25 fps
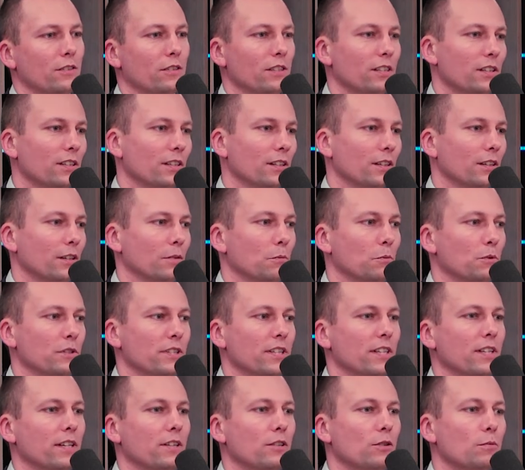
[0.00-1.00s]
I would
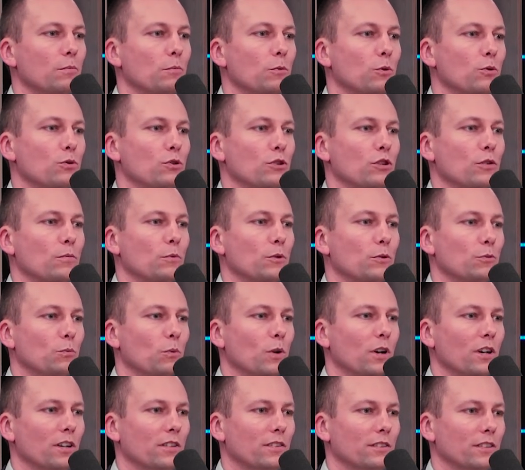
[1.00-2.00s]
say that the most common
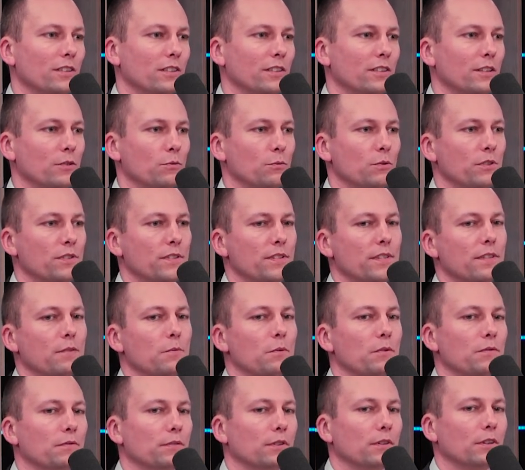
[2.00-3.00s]
one that we see
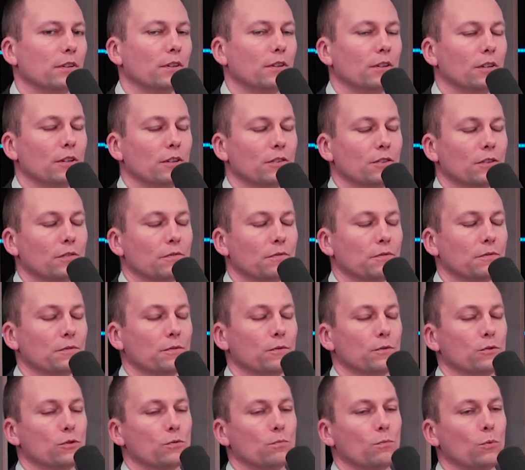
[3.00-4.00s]
with a lot
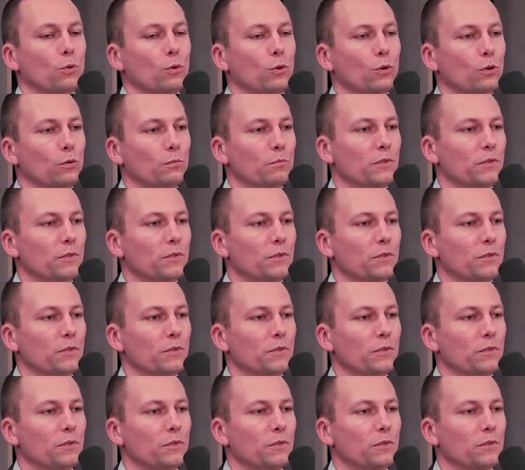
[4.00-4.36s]
of small,